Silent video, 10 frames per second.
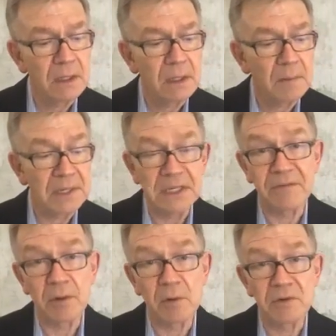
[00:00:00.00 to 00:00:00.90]
Many of
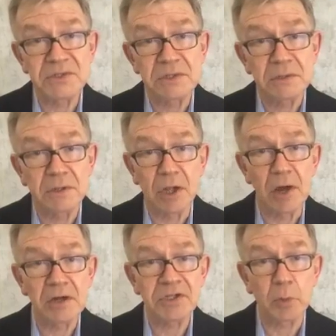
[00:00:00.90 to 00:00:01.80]
those
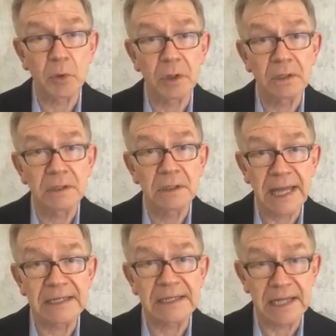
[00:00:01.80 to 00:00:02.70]
lost were
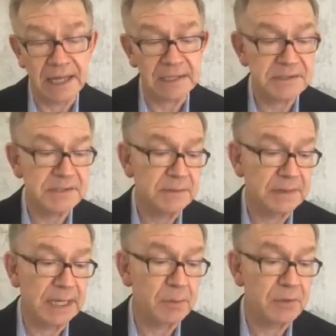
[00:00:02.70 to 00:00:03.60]
Latinx
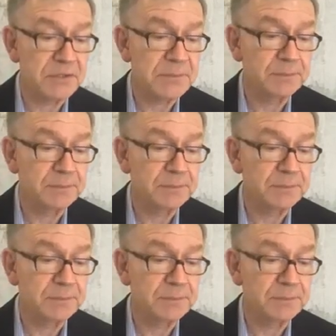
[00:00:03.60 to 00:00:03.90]
neighbors.